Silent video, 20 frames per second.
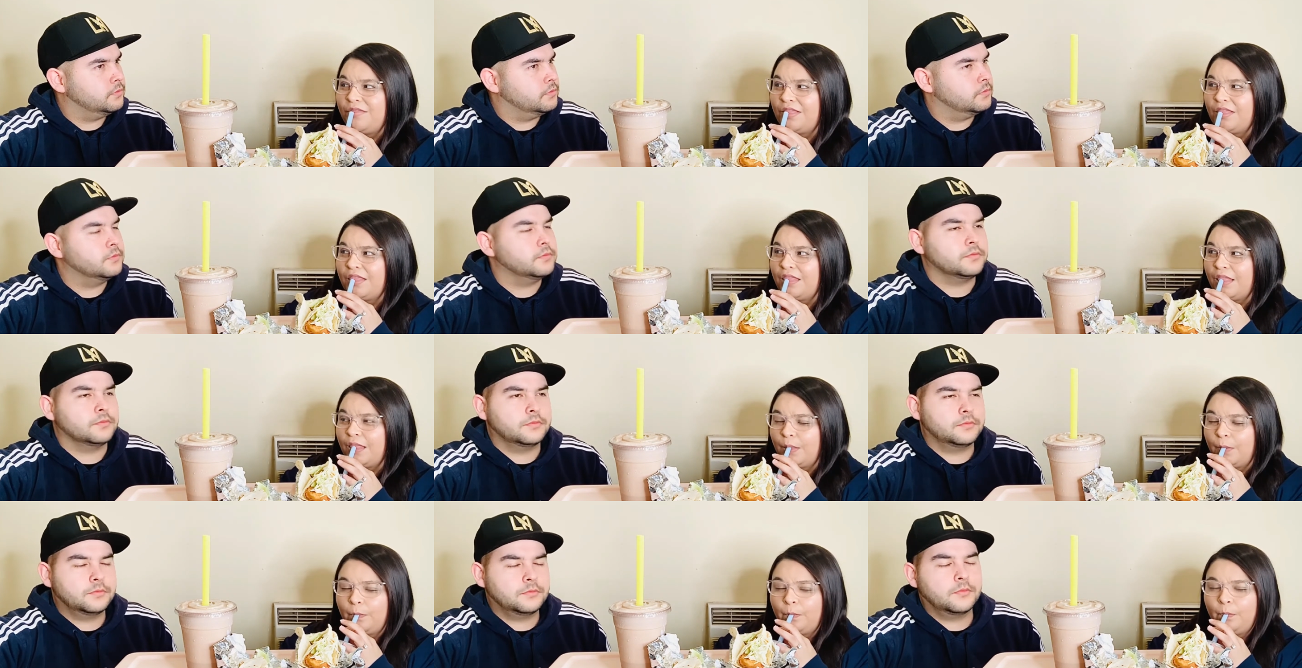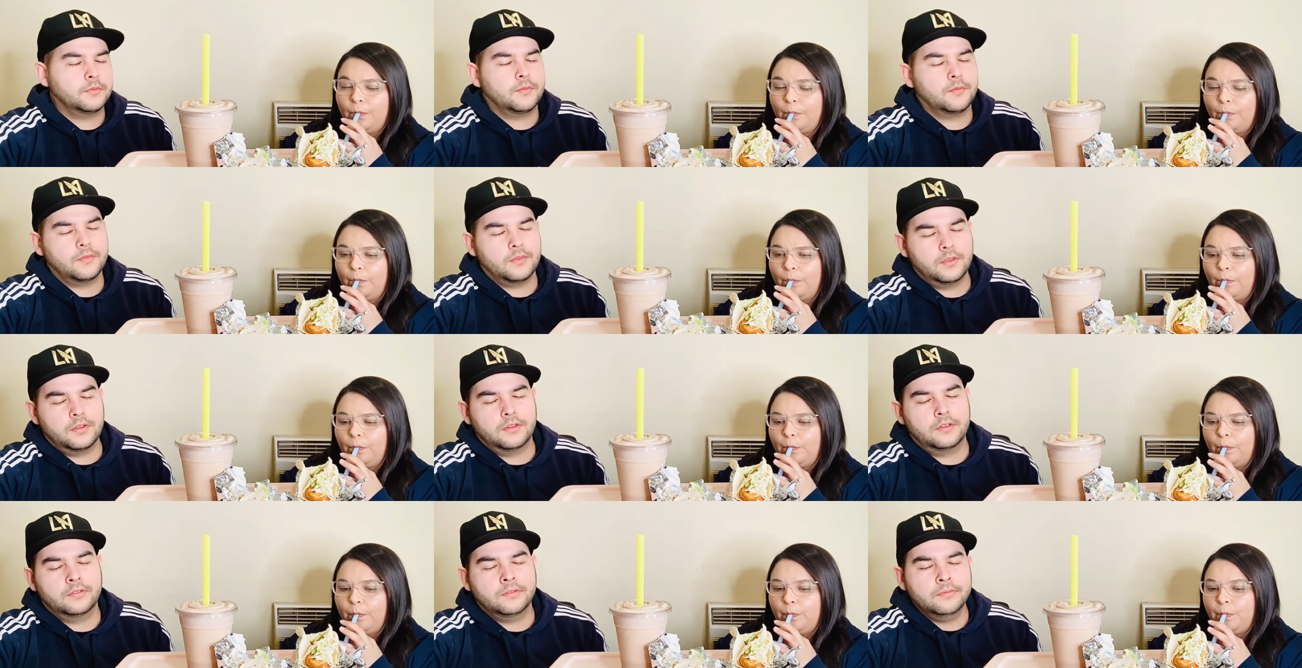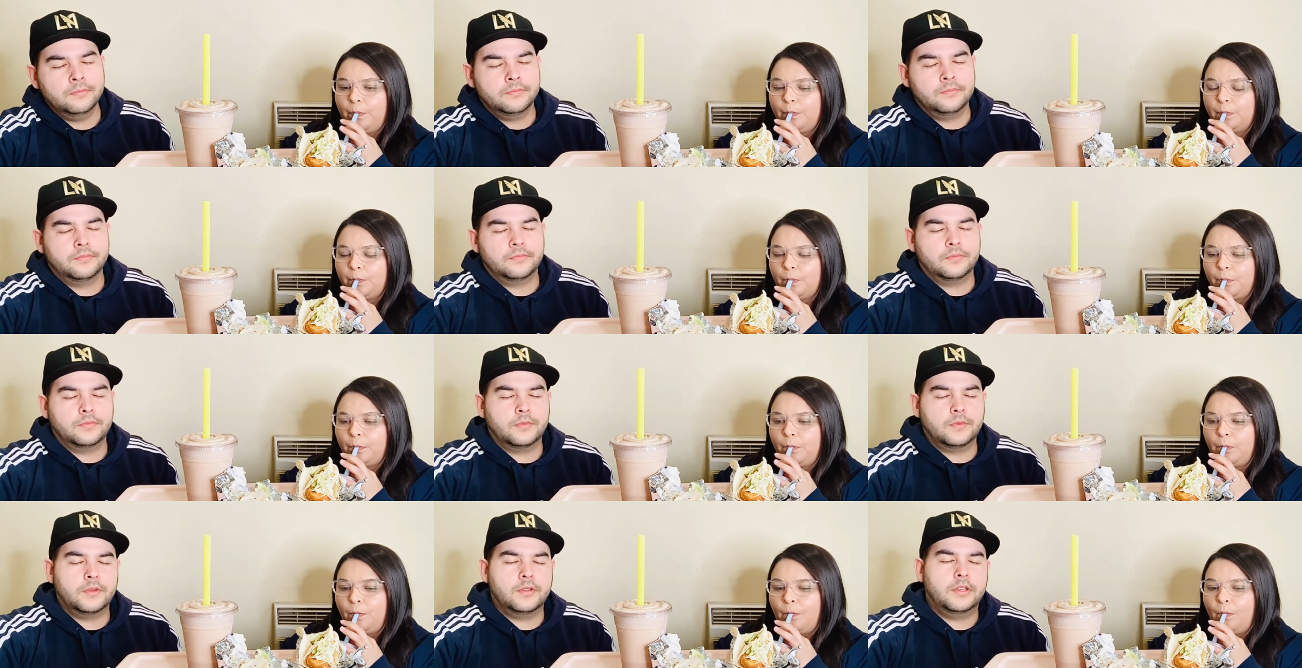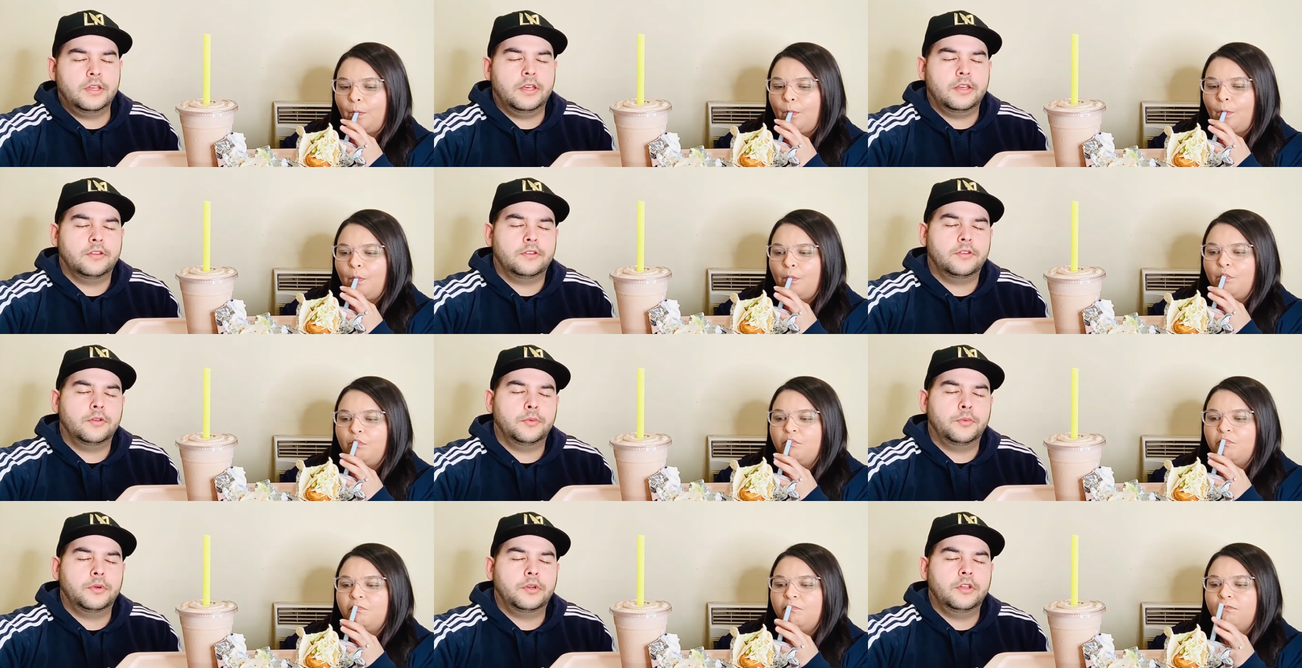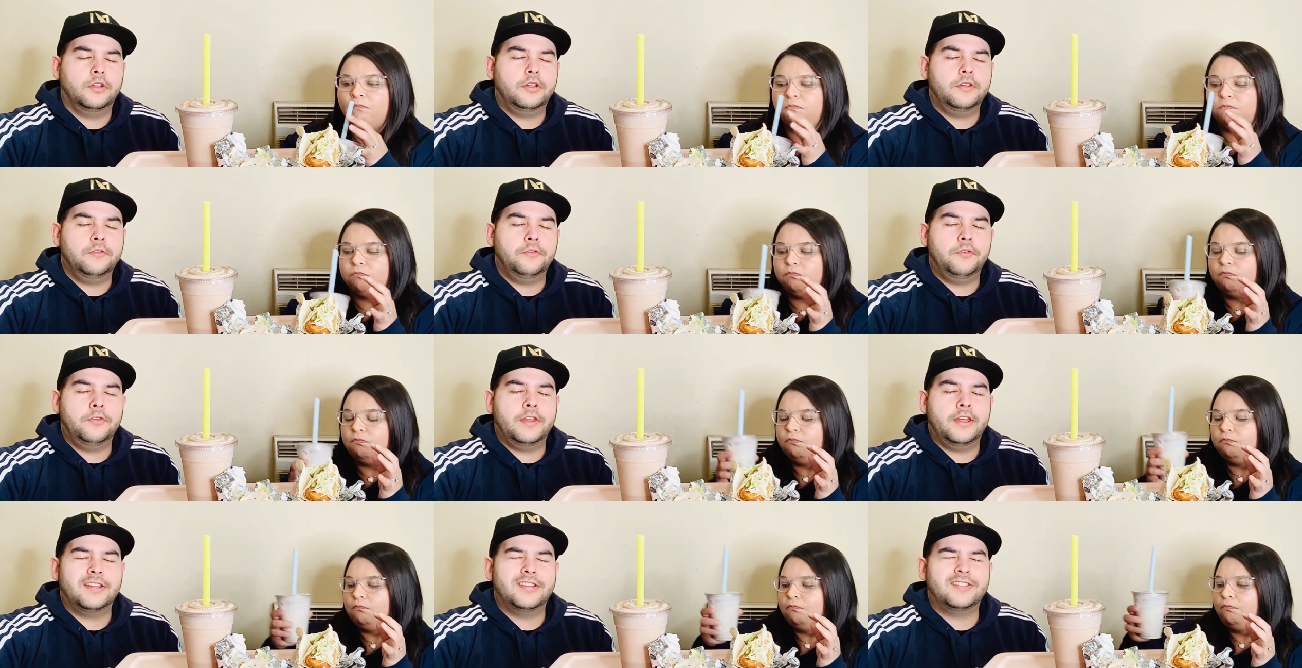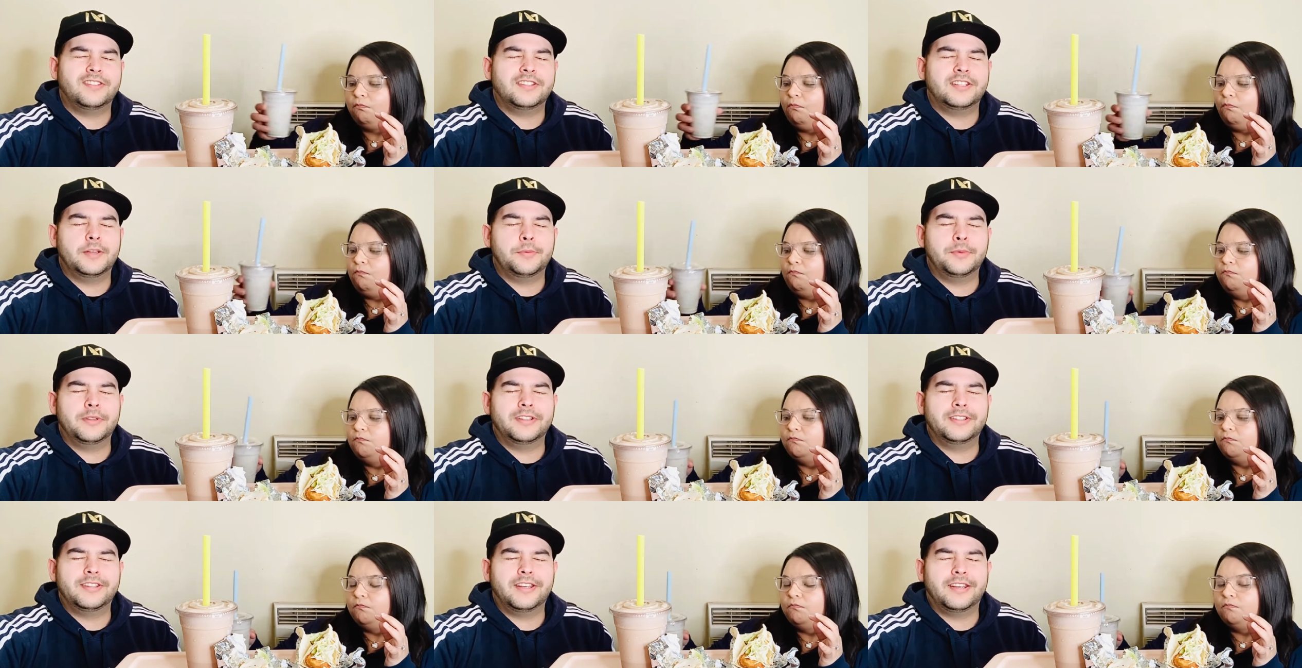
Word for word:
Speaker 1: mm. Okay, so we're looking for that cinnamon